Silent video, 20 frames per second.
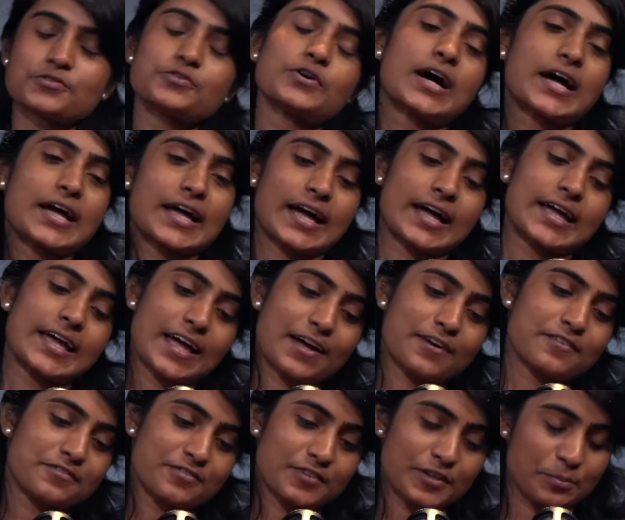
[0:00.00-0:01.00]
So I
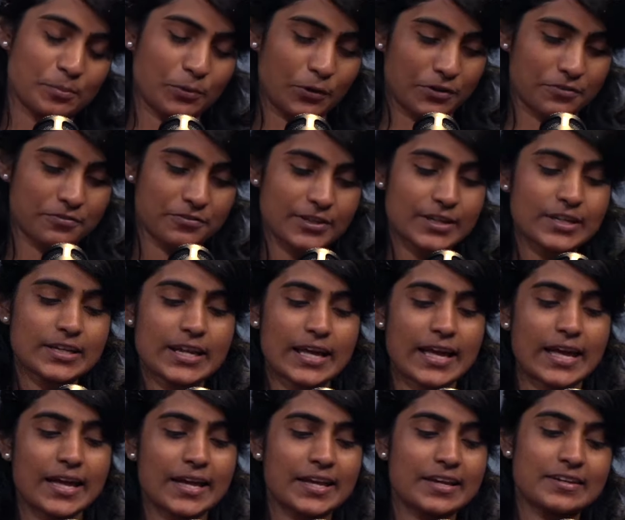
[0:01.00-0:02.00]
have a boyfriend,
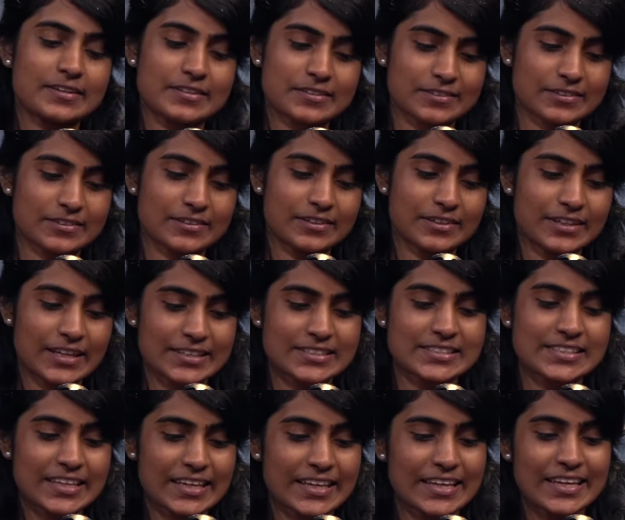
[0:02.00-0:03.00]
and let's
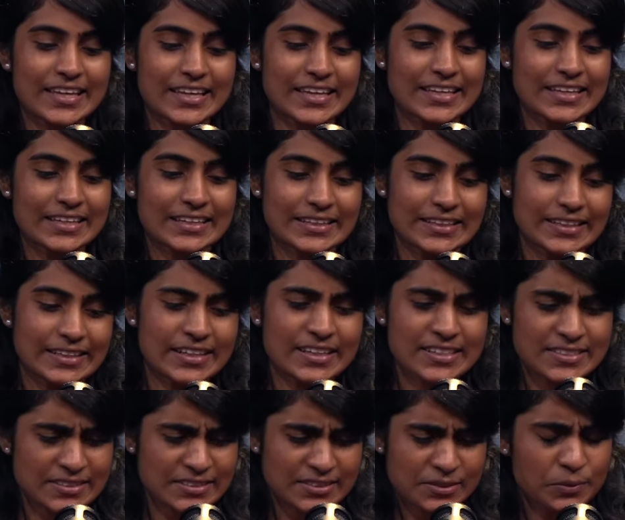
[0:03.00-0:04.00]
say
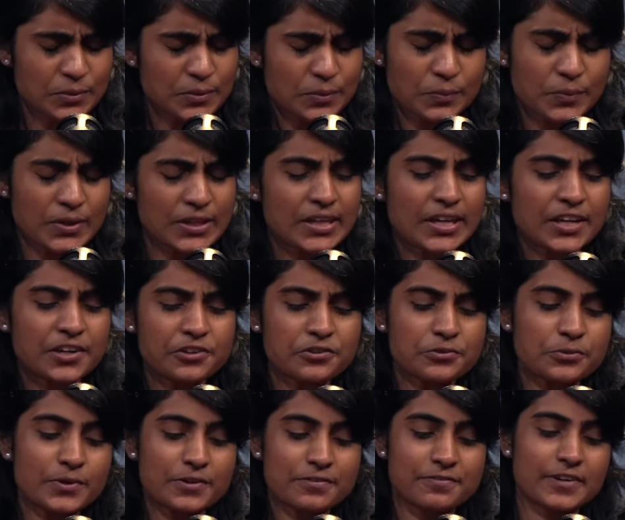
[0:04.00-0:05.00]
we get
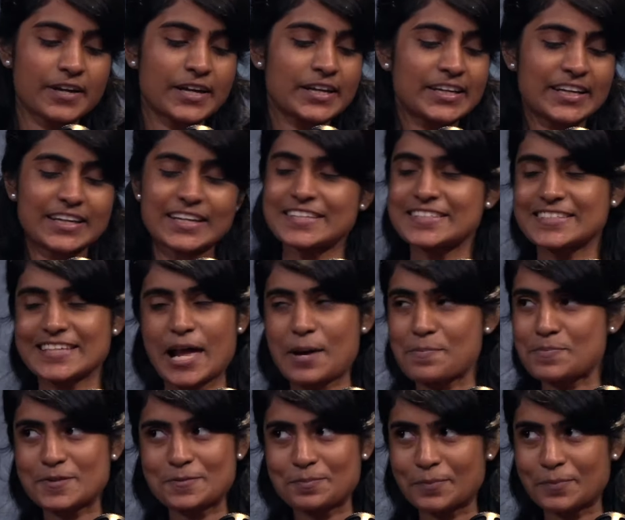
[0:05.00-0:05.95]
into a fight and he slaps